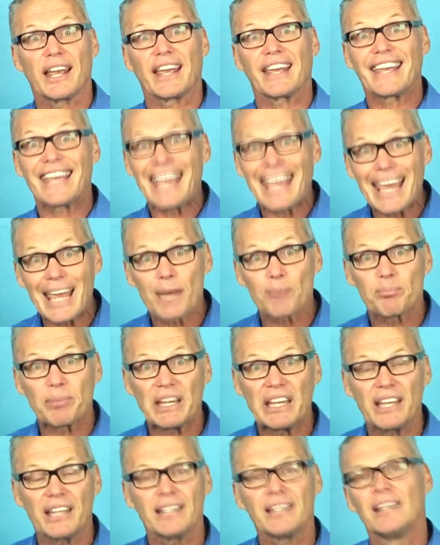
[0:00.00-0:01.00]
and
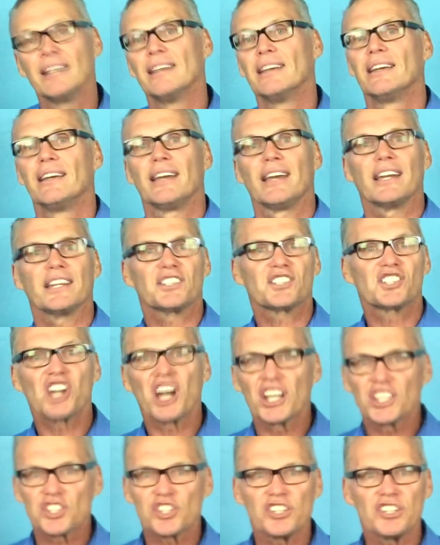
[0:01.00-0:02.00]
camping and
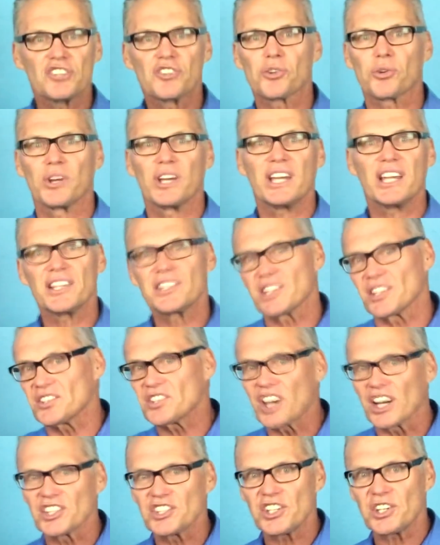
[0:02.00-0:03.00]
touching trees and
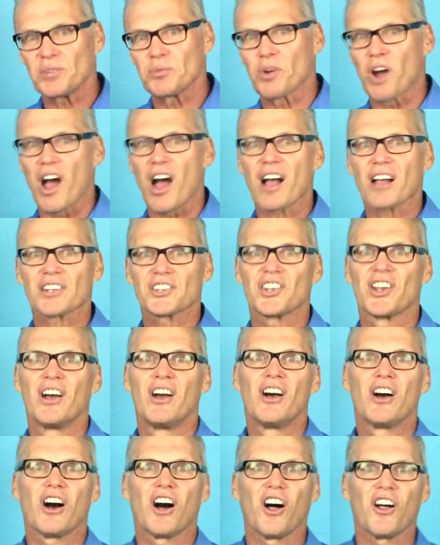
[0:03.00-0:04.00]
touching rocks,
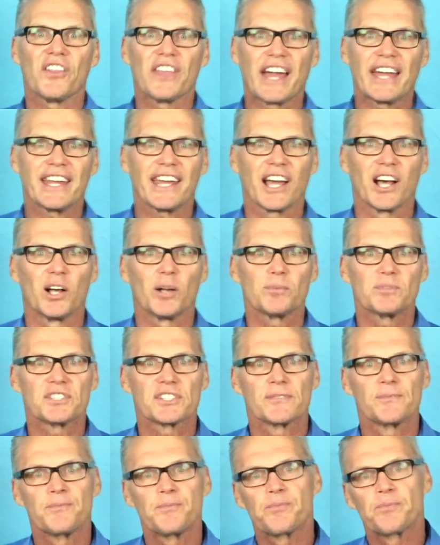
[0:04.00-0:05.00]
all that helps.
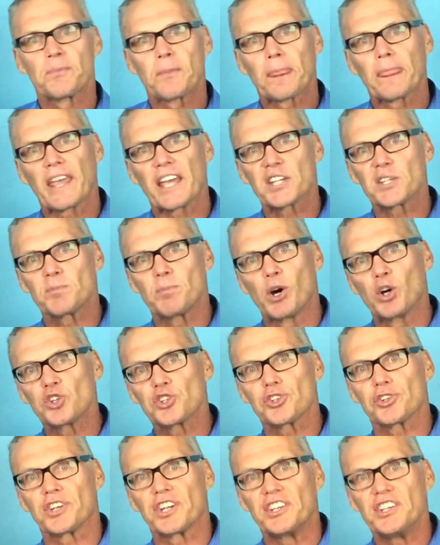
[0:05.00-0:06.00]

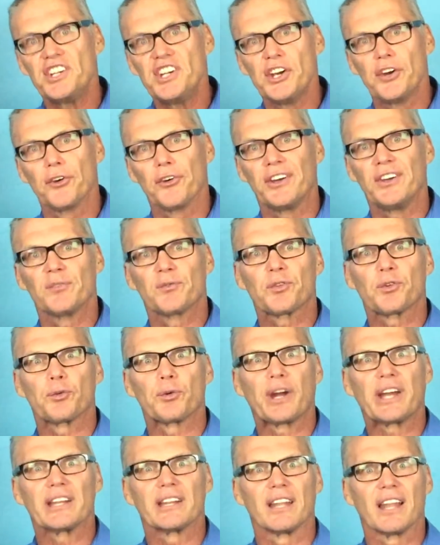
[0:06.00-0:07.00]
Exposure to near
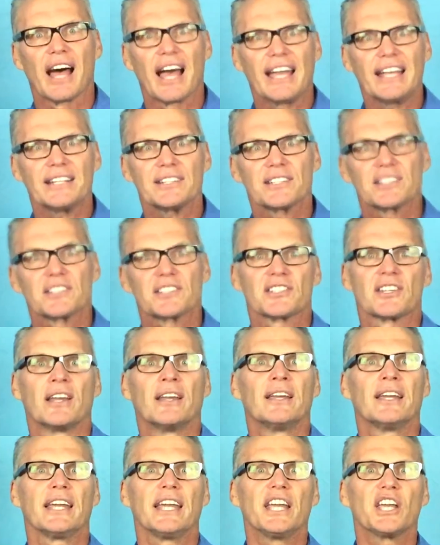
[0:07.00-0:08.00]
infrared lights
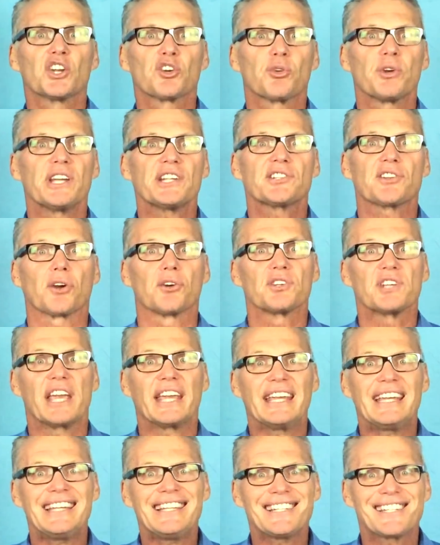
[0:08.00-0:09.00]
increase our
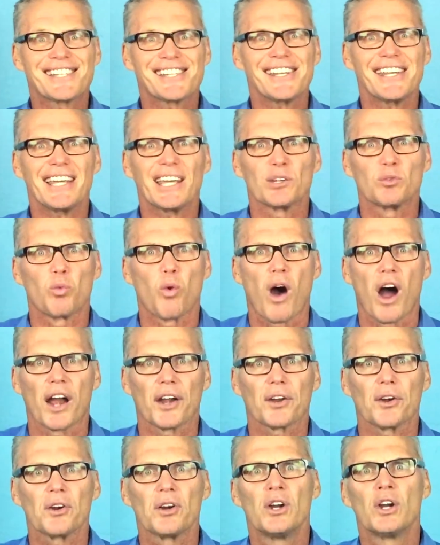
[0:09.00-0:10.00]
EZ in
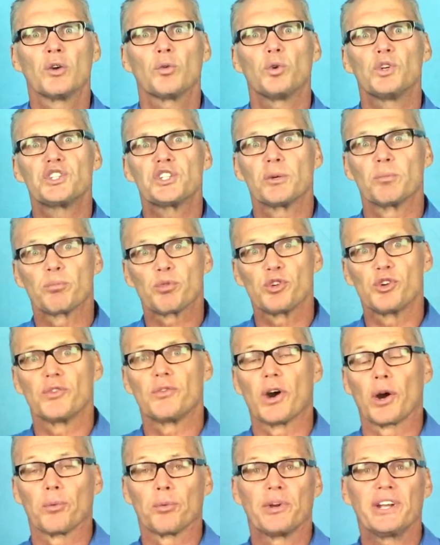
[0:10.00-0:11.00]
water, which improve
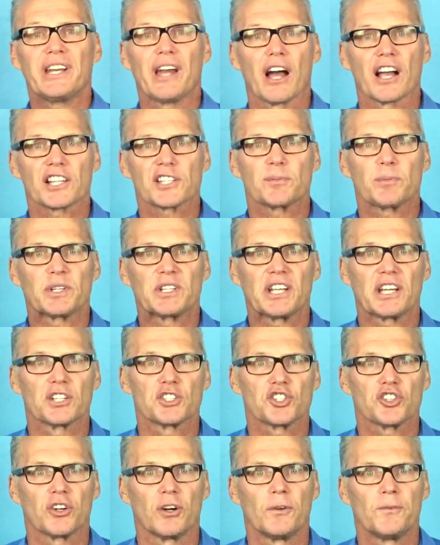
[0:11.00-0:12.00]
our redox
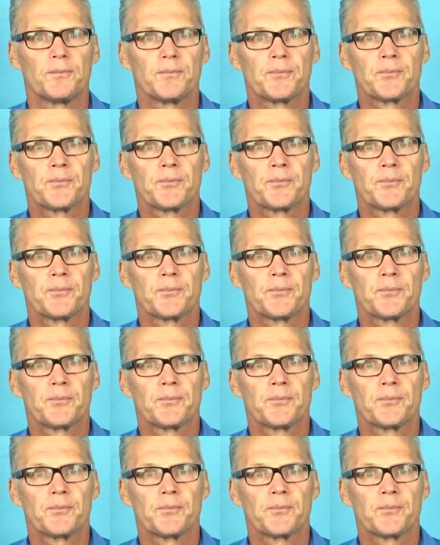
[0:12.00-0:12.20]
potential.